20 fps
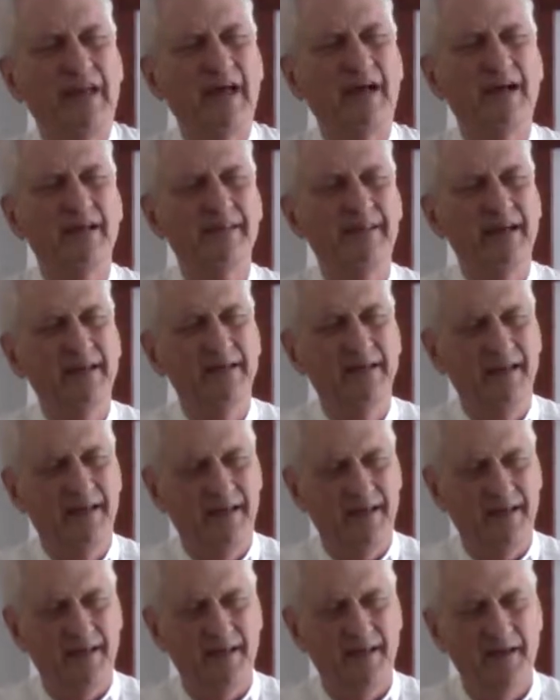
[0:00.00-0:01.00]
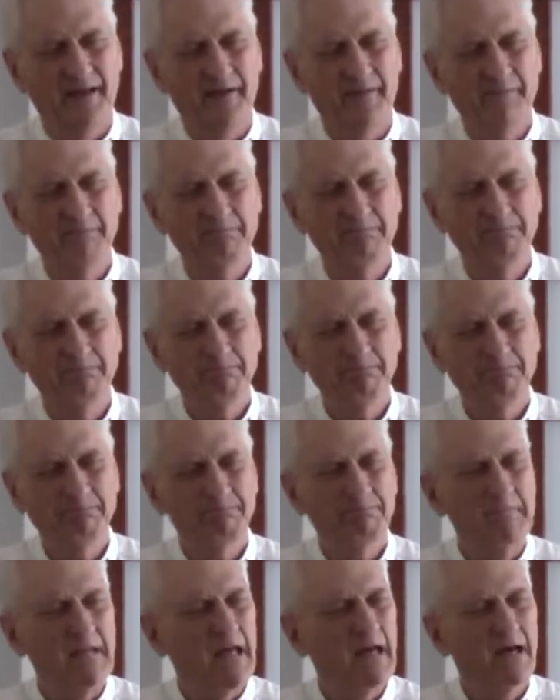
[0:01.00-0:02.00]
died that day.
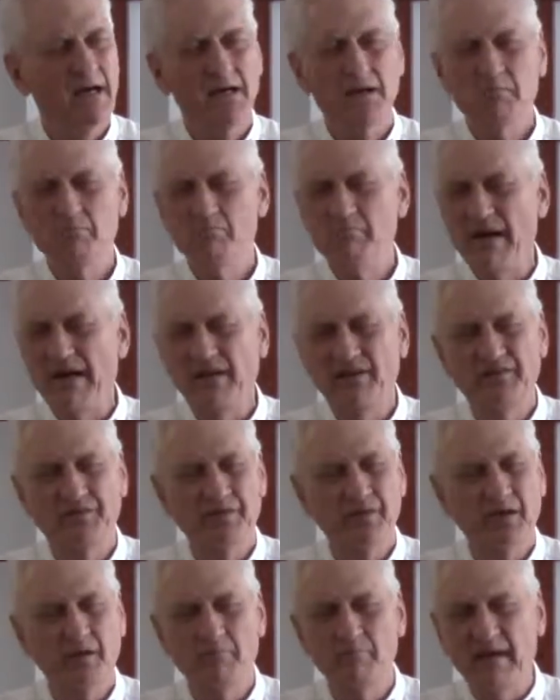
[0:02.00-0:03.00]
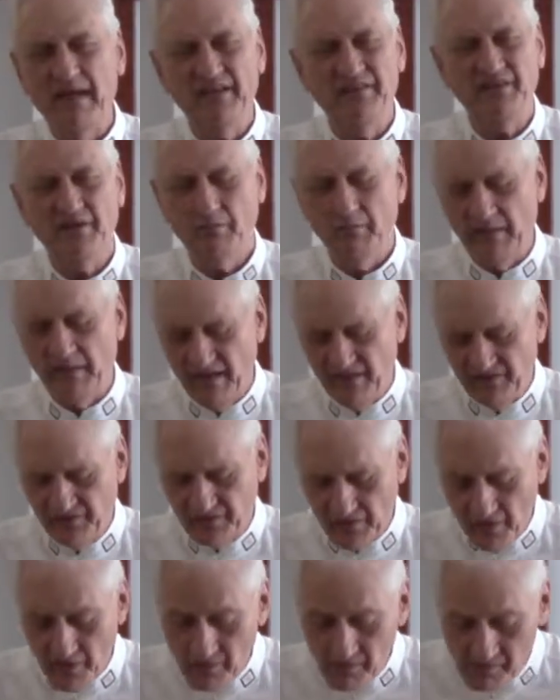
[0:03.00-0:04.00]
An amazing, amazing
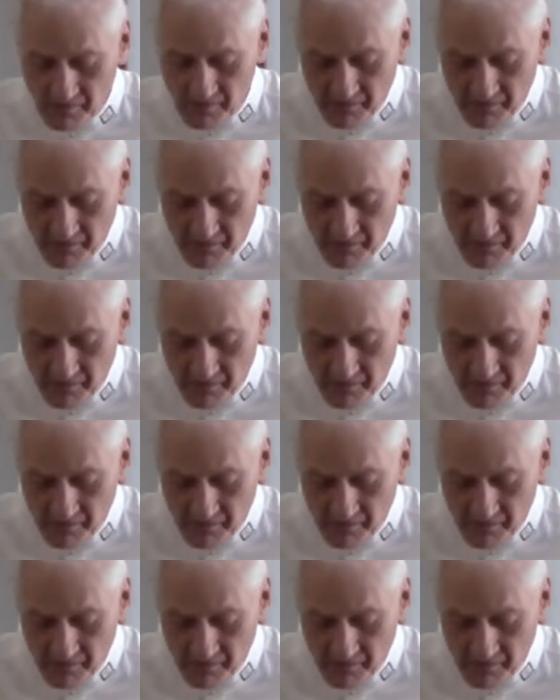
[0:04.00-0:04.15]
place to go.